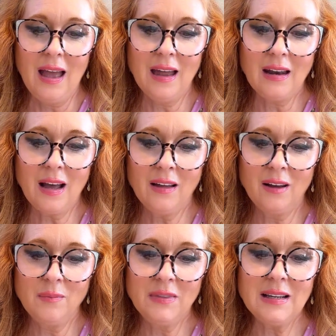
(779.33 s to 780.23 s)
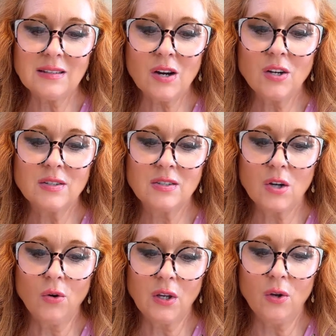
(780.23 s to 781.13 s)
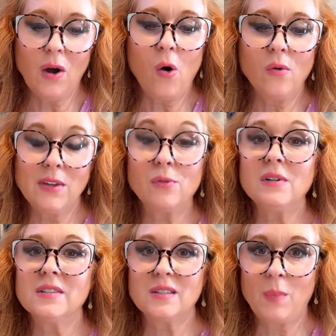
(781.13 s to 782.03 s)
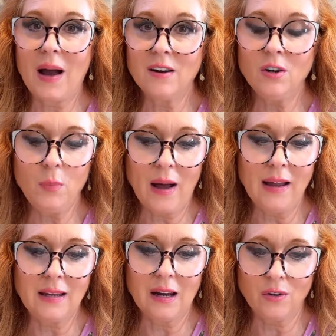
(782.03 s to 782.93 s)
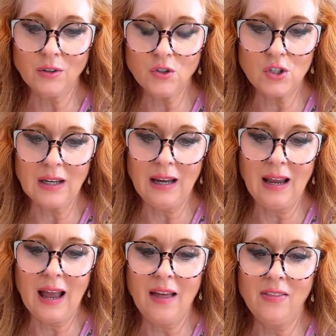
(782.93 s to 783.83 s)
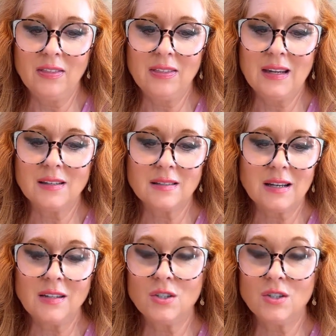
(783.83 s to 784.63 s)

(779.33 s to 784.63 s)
And these are so cute. Oh, they were inspired by Carol G, and there's a